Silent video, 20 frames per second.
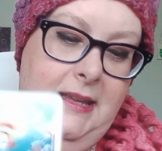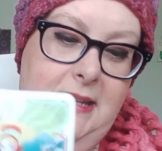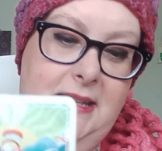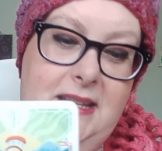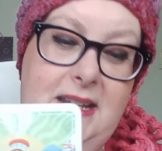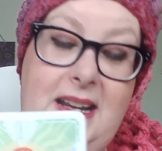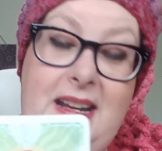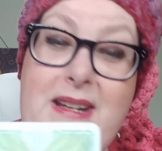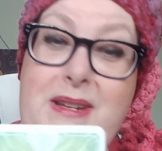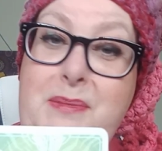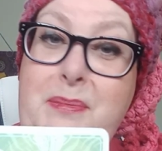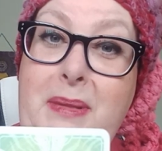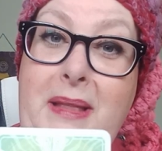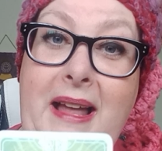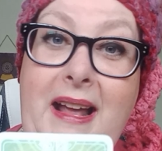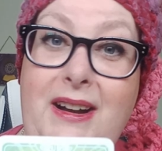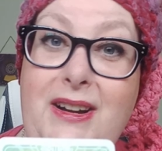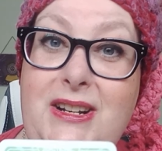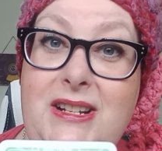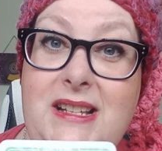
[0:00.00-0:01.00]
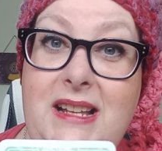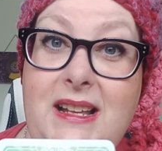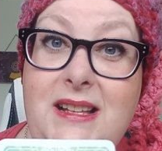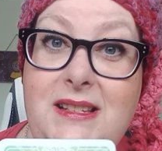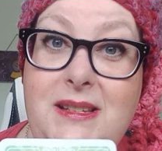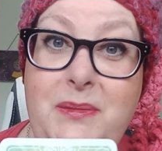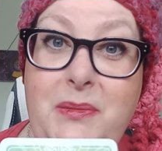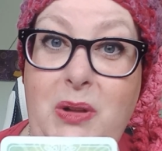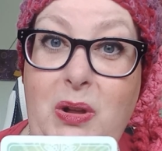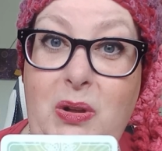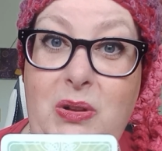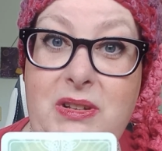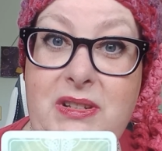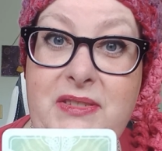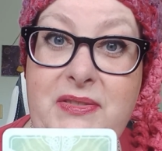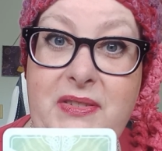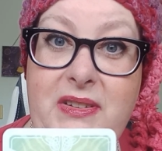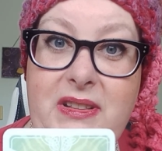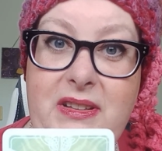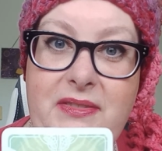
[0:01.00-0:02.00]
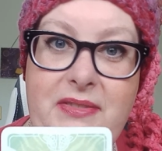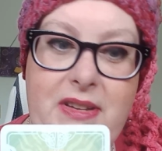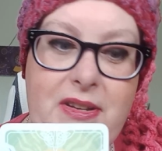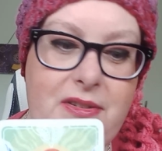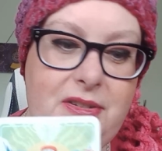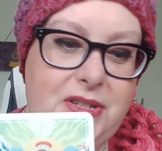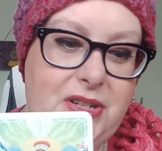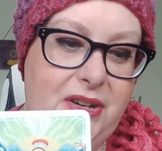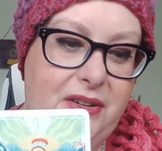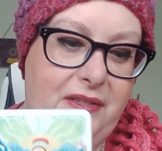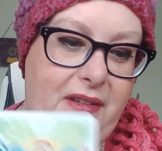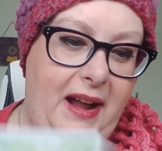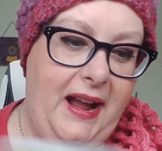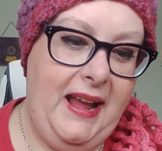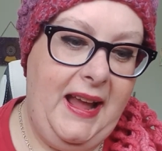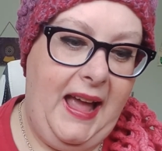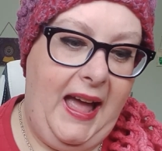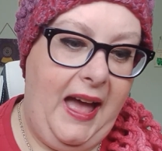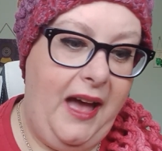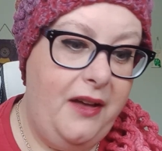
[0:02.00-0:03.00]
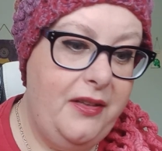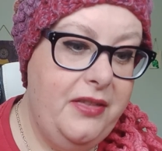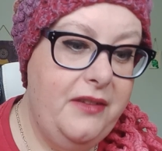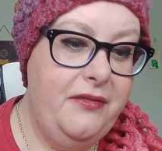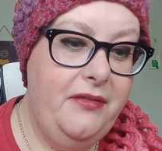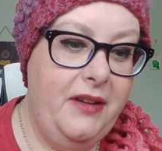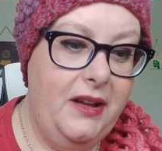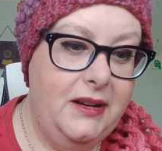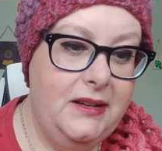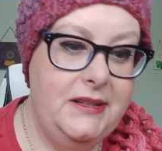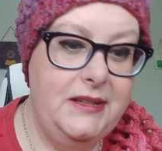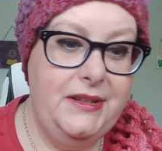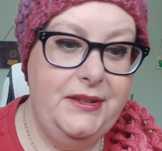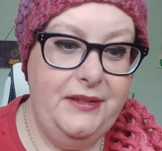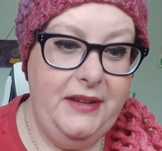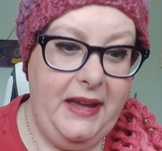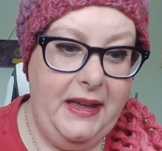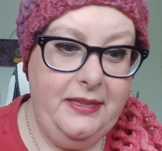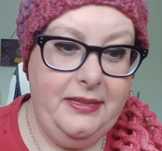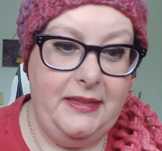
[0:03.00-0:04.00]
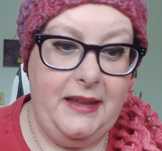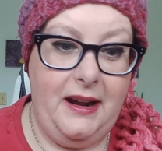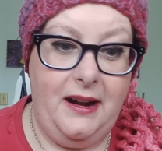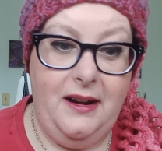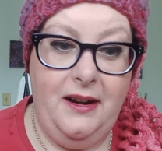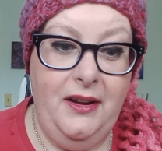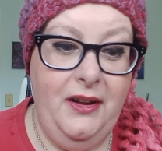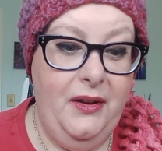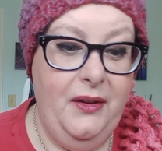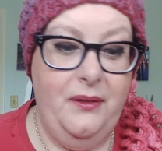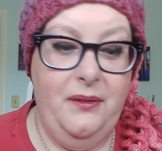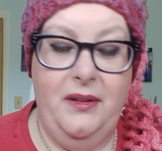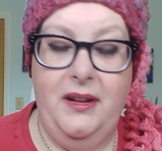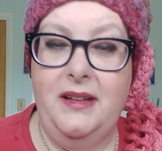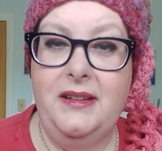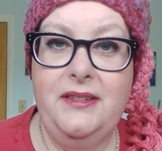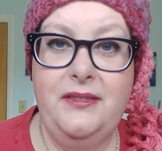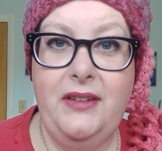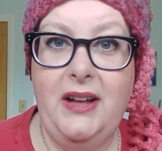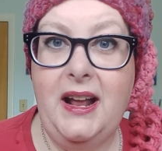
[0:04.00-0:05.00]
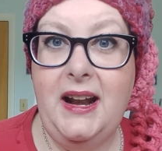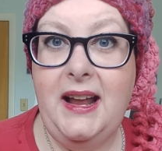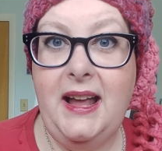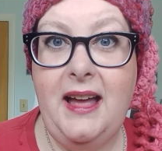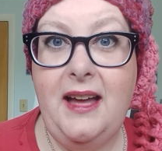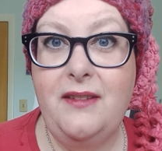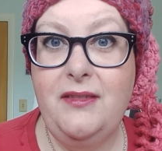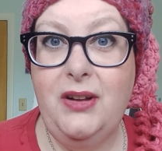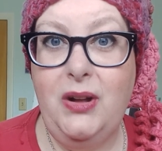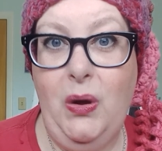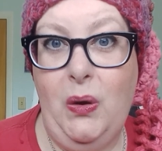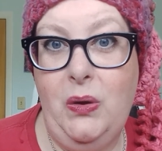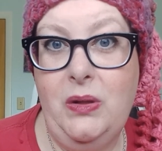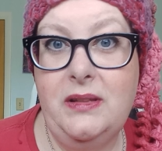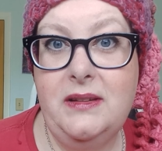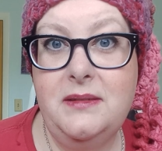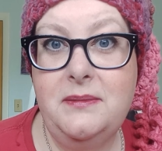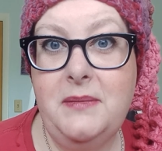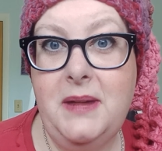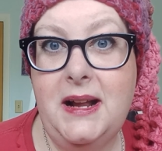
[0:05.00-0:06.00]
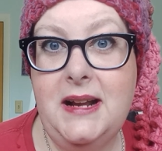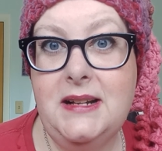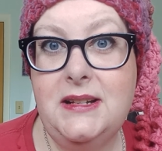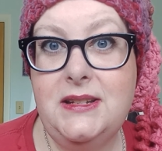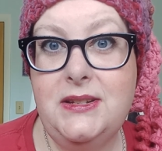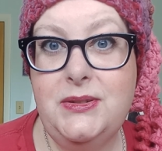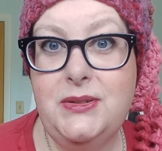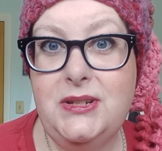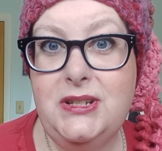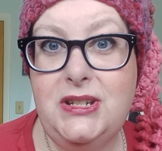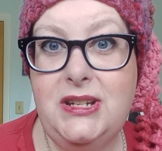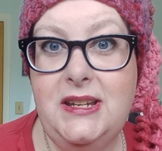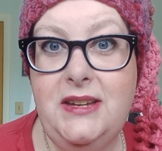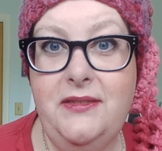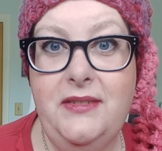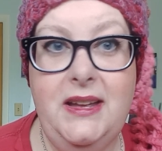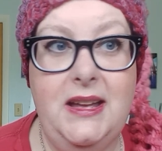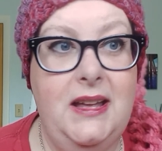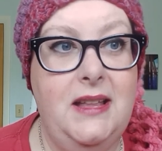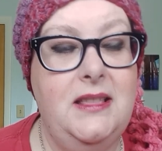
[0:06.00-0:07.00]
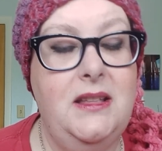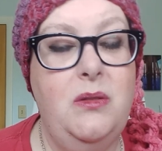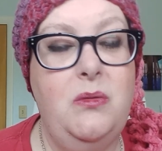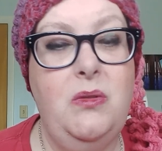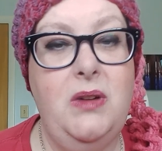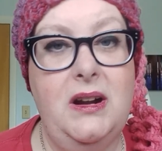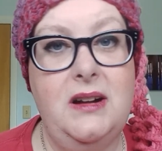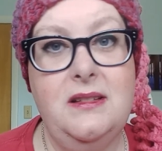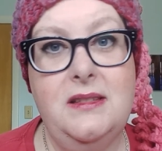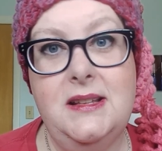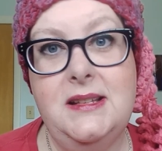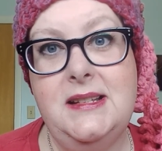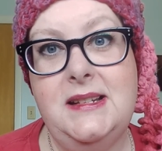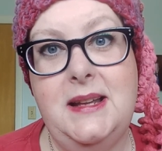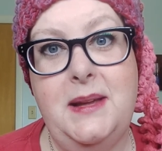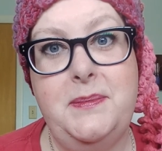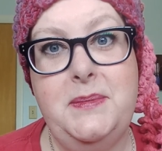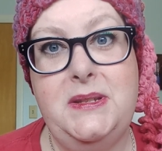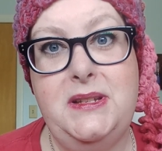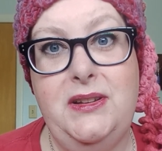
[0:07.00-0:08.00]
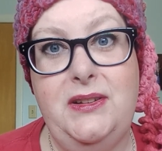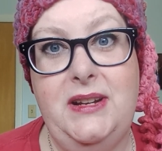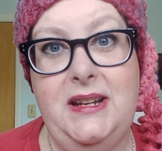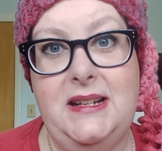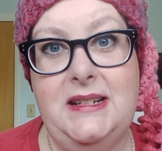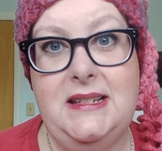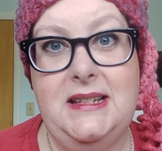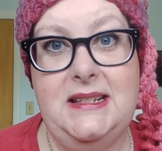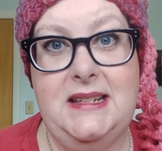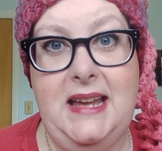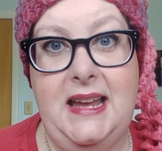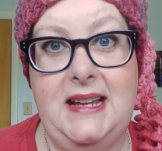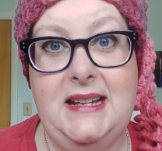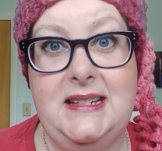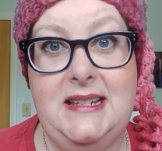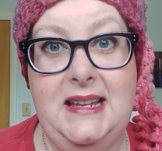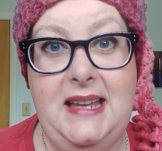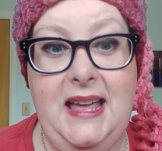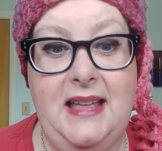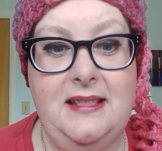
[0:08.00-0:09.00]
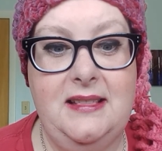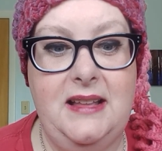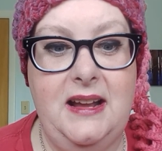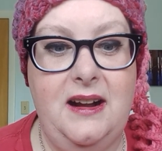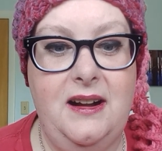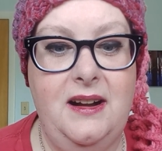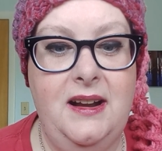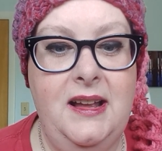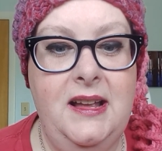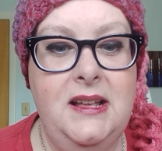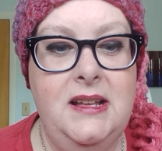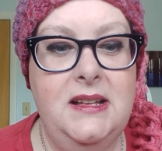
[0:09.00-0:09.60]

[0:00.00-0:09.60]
You need to plan or set some goals for the future, right? How the fuck do you get there? Well, you've got to have a goal in mind to achieve it. And then what are the steps you need to take to get there?